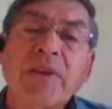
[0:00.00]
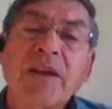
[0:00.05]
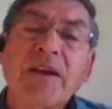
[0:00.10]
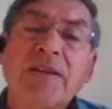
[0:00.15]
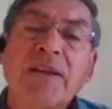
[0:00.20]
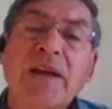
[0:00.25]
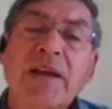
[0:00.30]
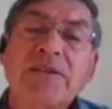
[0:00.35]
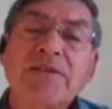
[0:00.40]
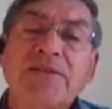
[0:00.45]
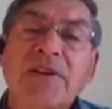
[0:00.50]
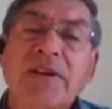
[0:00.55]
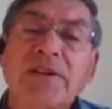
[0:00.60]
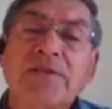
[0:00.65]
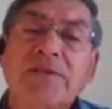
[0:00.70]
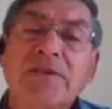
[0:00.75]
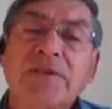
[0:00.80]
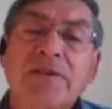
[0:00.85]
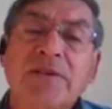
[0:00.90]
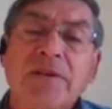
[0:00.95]
In that
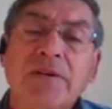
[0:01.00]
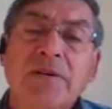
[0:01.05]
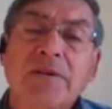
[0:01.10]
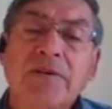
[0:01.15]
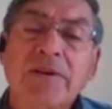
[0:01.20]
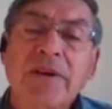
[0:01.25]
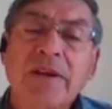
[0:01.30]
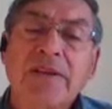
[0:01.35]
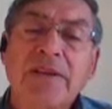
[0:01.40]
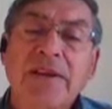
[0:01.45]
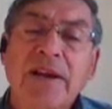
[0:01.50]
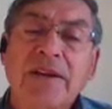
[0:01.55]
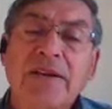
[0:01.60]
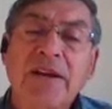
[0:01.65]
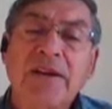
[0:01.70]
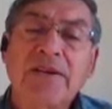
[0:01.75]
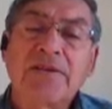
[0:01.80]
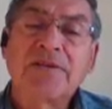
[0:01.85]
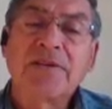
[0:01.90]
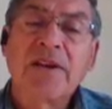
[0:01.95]
sense. Okay, in that
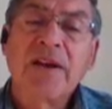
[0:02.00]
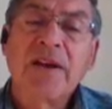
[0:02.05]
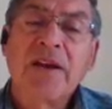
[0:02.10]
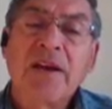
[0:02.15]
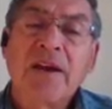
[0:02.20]
case.